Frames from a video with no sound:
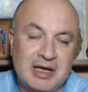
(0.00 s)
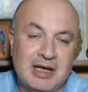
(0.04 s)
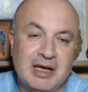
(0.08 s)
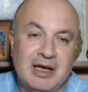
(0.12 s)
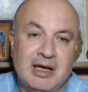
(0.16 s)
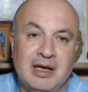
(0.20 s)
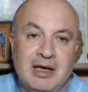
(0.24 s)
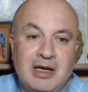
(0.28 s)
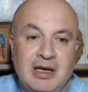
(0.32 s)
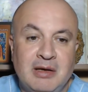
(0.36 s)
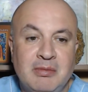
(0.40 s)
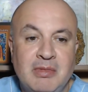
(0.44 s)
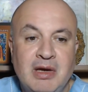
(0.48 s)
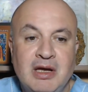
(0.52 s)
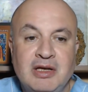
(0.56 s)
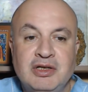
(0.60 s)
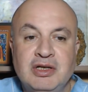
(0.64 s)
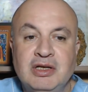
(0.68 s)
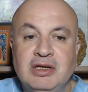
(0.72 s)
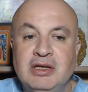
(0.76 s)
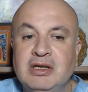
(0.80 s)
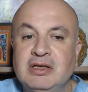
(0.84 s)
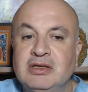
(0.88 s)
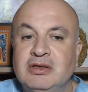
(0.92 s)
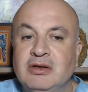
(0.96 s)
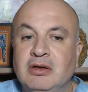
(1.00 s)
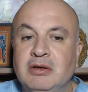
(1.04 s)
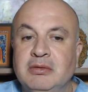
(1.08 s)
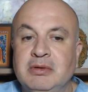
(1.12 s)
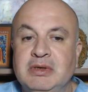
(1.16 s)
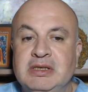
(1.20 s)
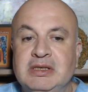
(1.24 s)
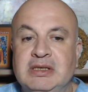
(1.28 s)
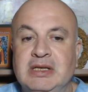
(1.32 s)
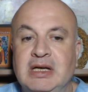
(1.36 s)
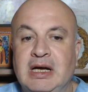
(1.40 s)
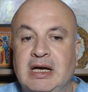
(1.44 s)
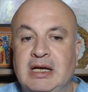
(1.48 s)
Imaging is
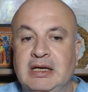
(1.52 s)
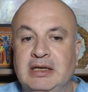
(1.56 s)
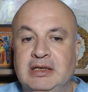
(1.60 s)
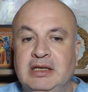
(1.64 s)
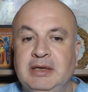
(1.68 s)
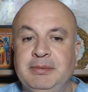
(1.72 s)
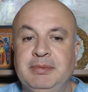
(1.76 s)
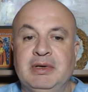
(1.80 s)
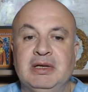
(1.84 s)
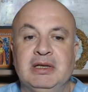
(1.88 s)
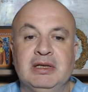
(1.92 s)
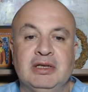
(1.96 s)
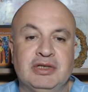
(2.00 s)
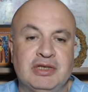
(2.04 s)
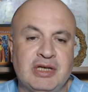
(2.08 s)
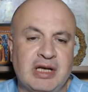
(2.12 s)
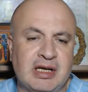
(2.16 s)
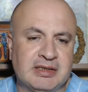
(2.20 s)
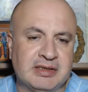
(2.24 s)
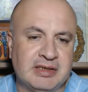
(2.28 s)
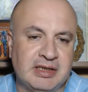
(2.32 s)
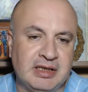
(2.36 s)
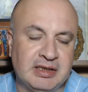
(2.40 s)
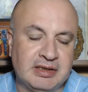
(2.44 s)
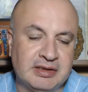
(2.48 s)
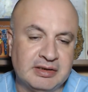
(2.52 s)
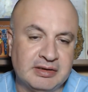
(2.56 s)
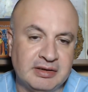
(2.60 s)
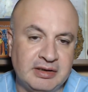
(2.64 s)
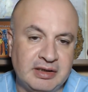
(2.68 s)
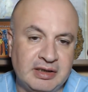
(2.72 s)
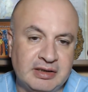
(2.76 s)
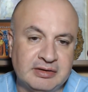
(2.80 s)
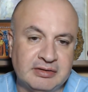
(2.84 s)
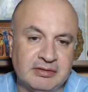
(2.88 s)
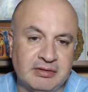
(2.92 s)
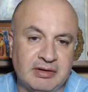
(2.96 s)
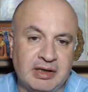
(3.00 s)
always done, typically chest
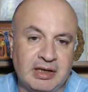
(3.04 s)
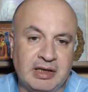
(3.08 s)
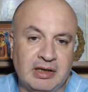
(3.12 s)
X-ray,